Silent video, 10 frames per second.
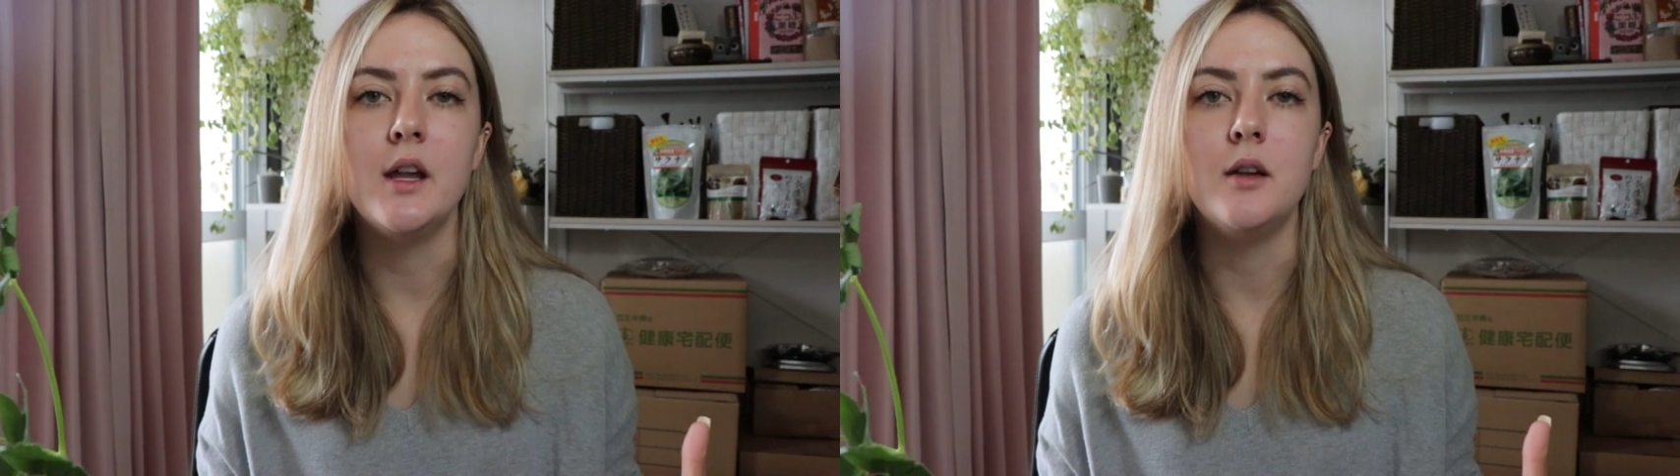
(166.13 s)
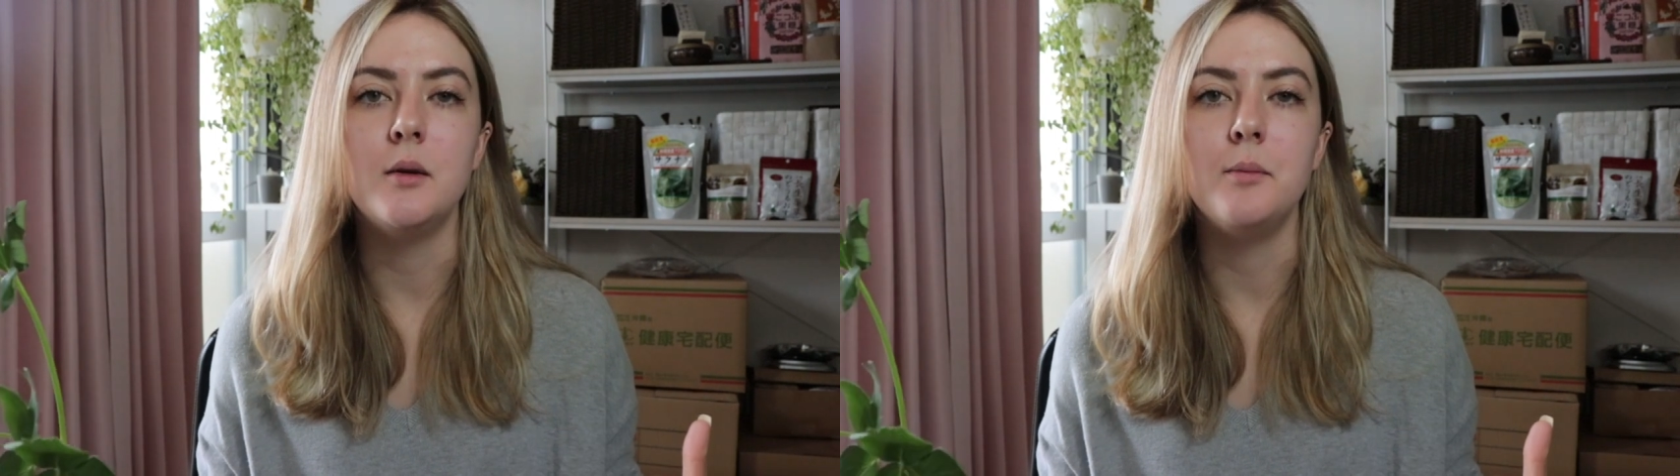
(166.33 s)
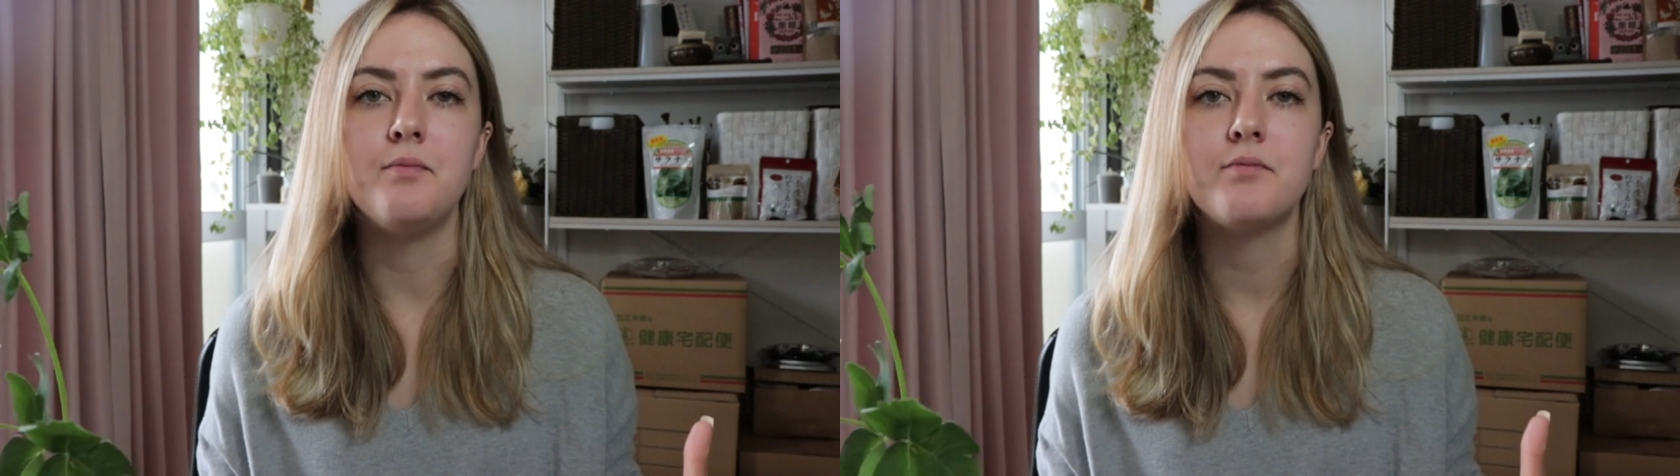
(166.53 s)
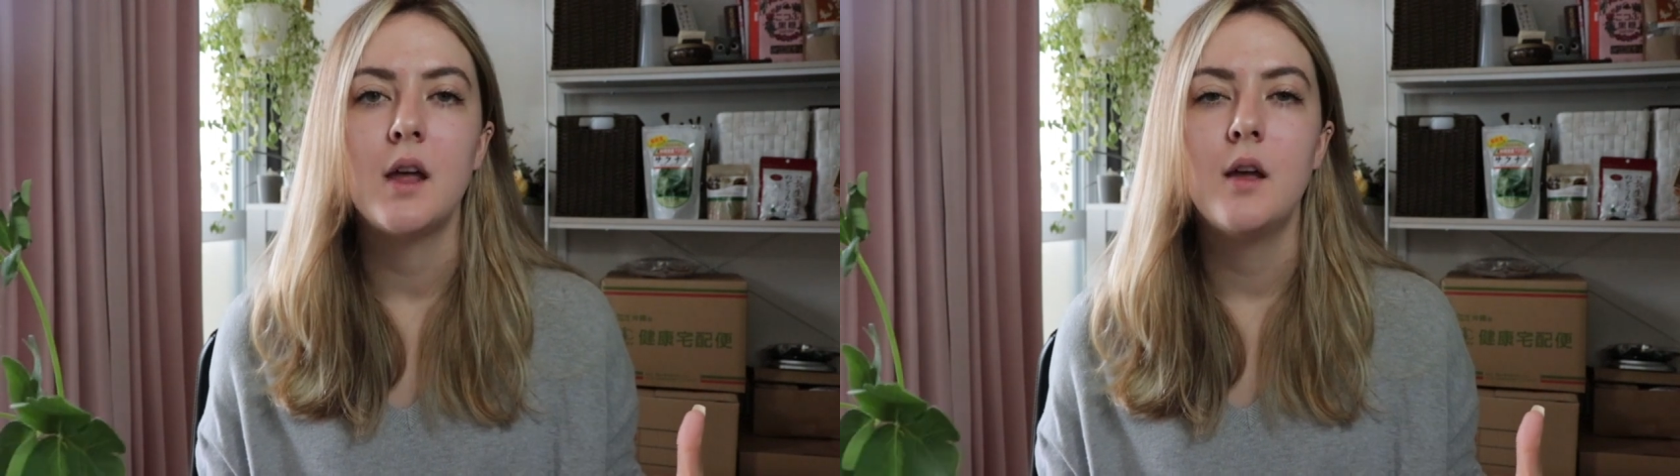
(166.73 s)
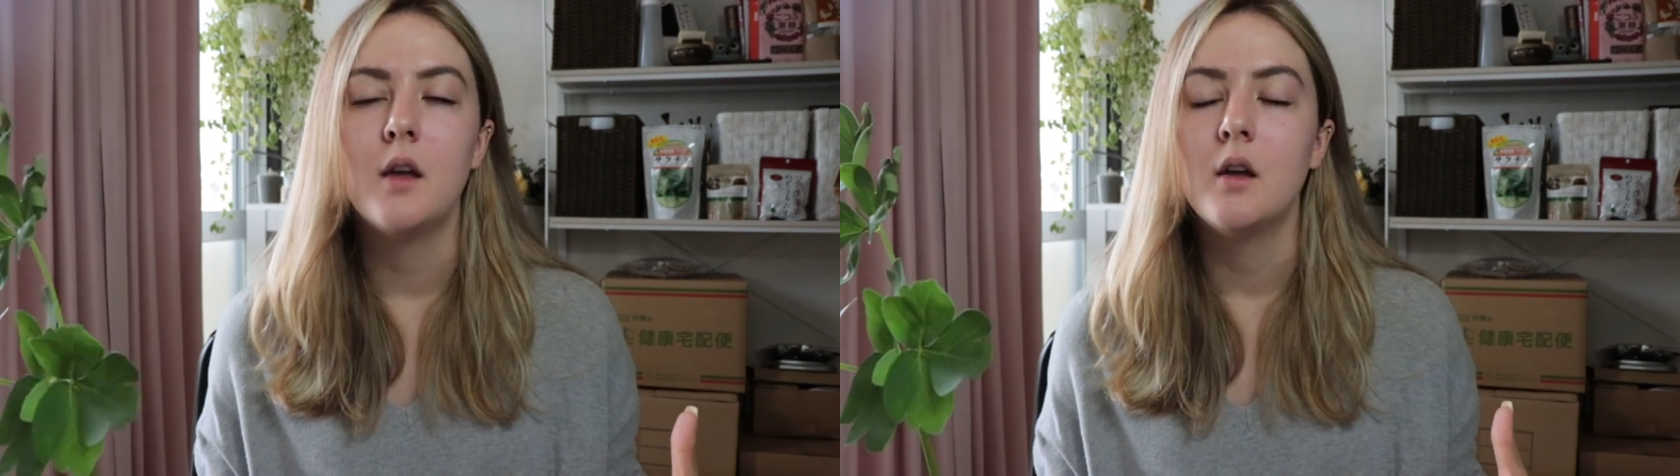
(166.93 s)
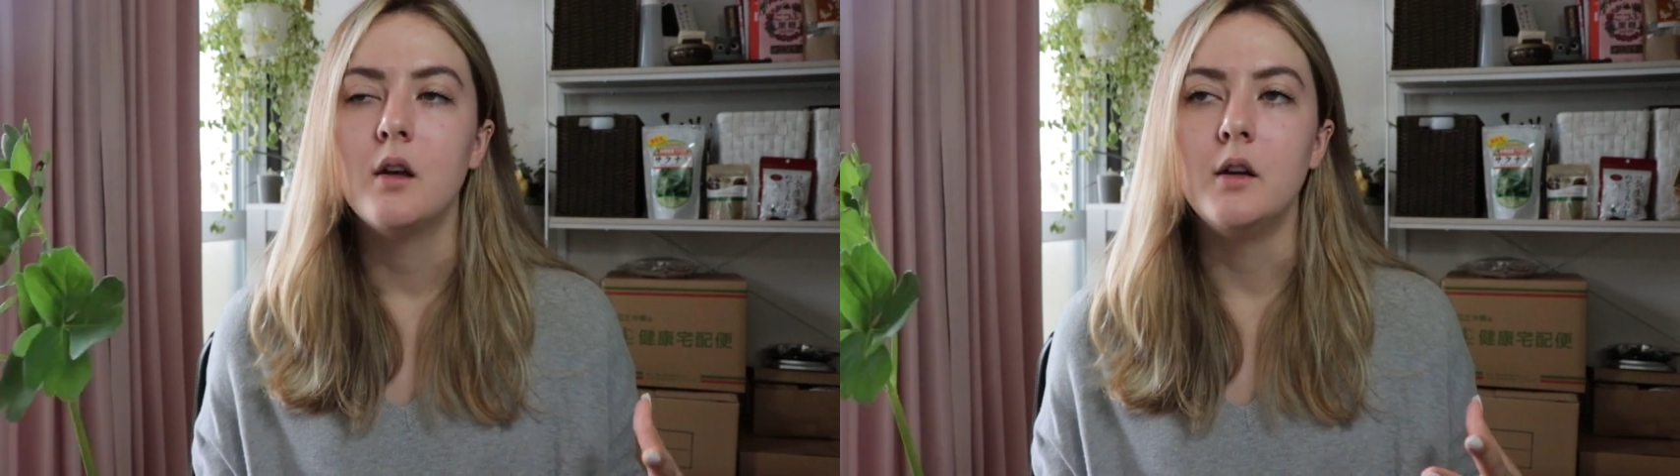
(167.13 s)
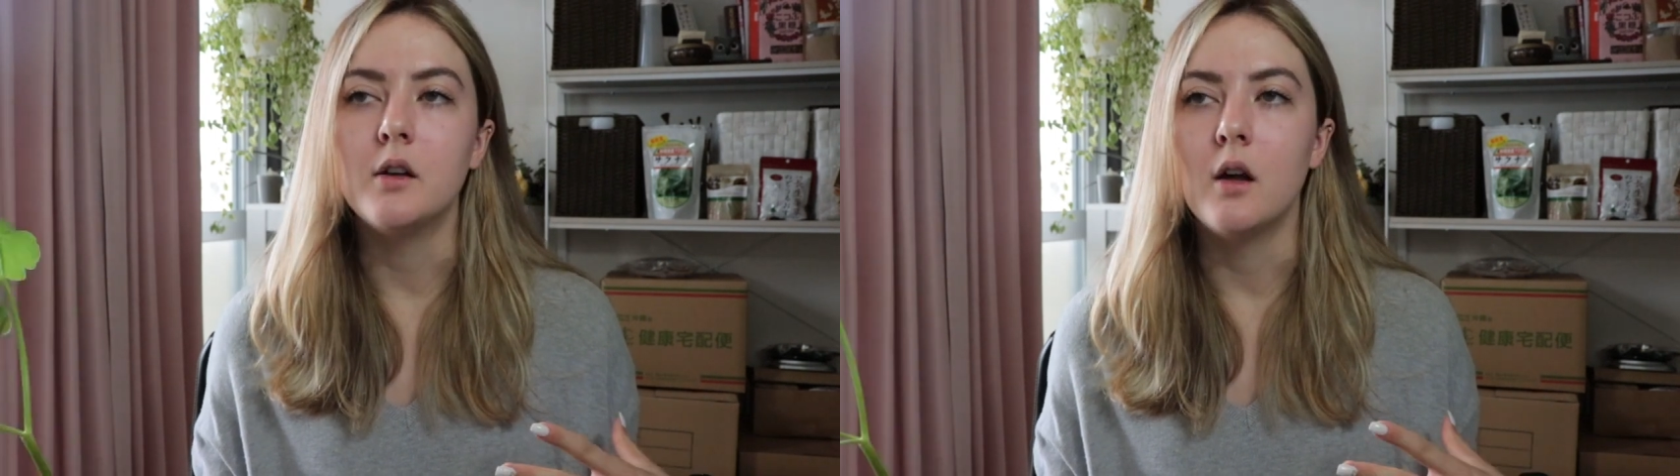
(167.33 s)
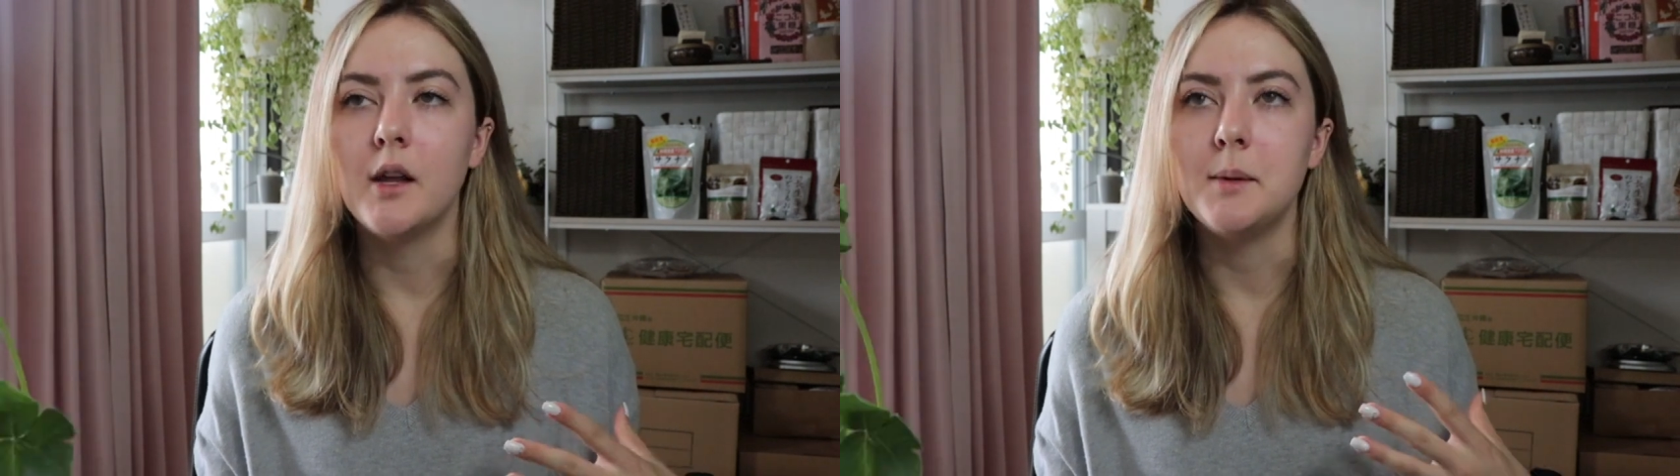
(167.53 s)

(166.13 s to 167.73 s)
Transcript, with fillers: in what do you call it,